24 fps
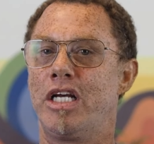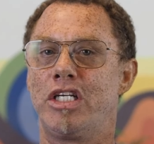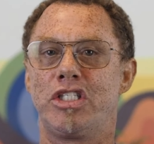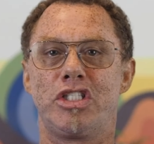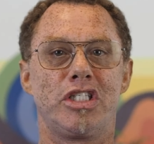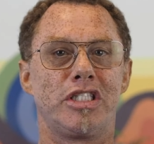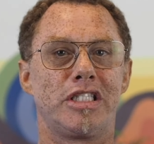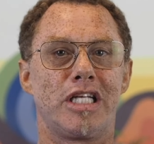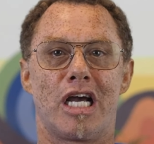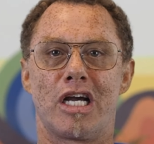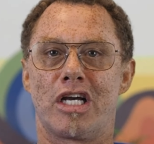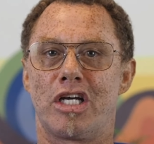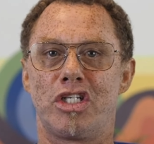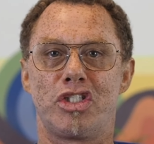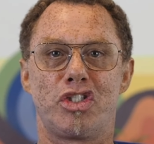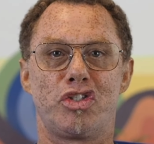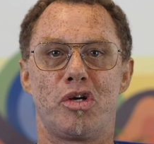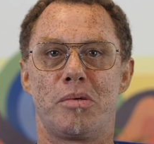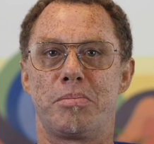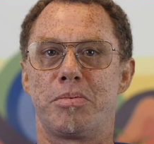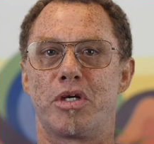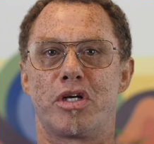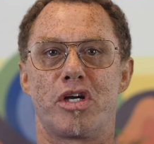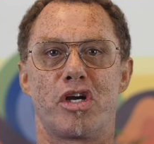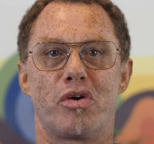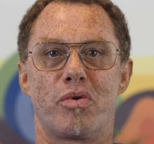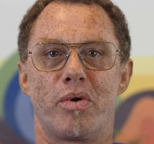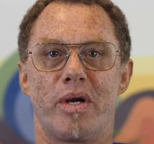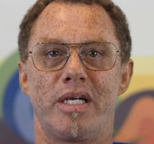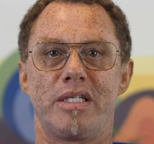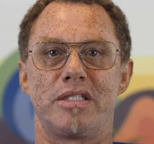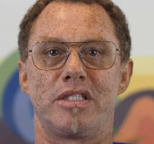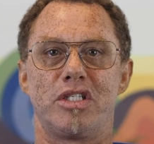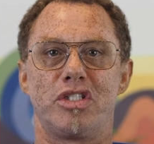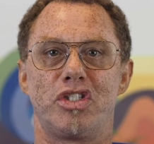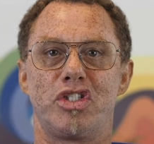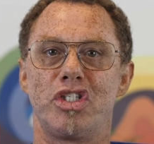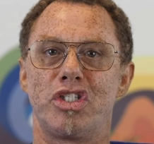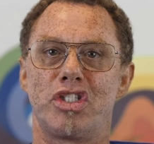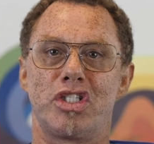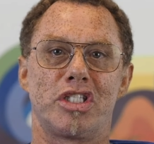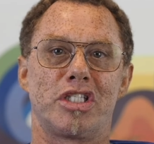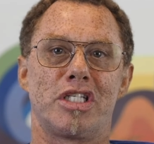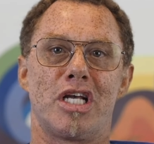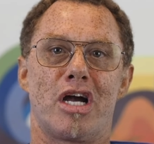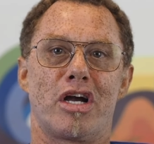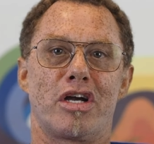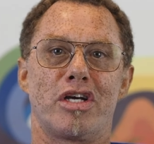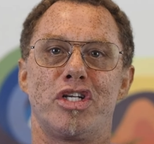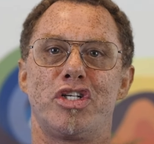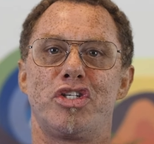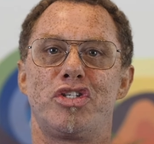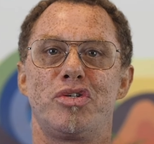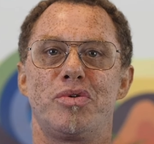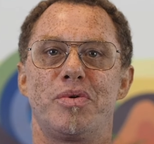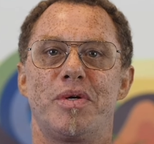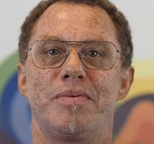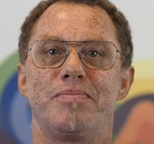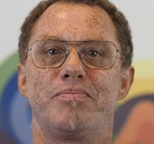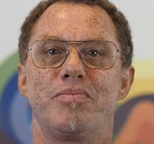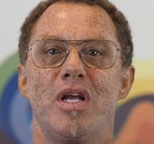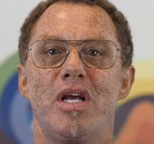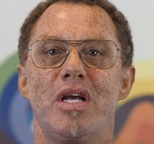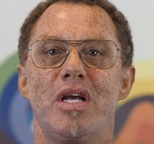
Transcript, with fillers: She's not gonna show up looking crazy. She's just not gonna do it.